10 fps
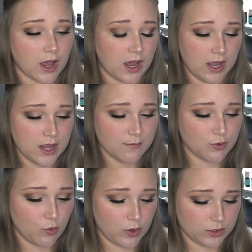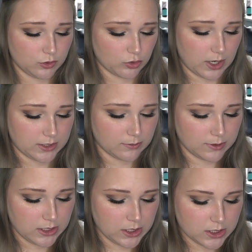I am going to try
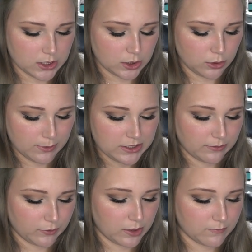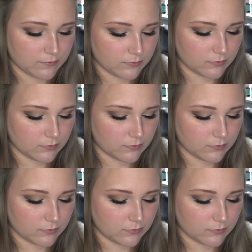something a little bit different